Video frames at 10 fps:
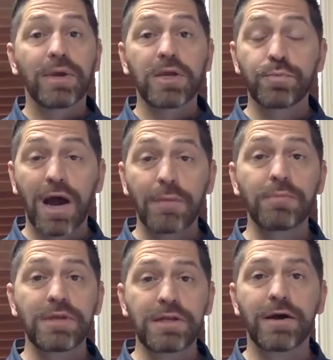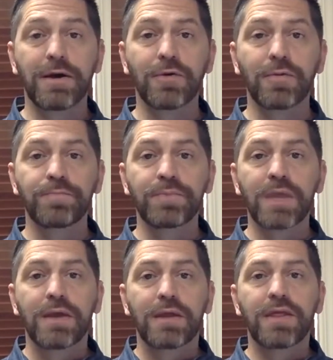but you probably know
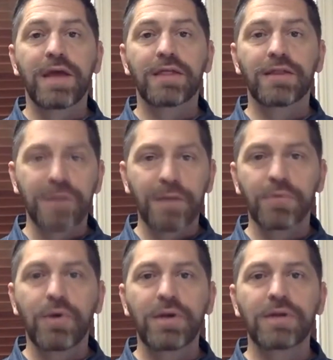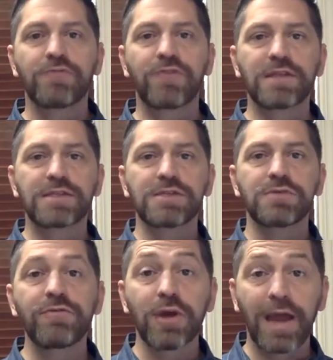that the number 1 defense
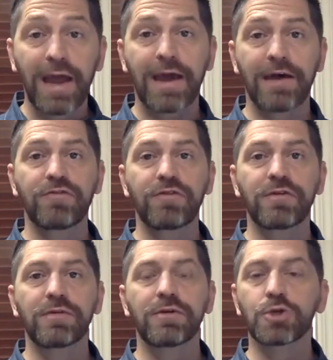you ever have,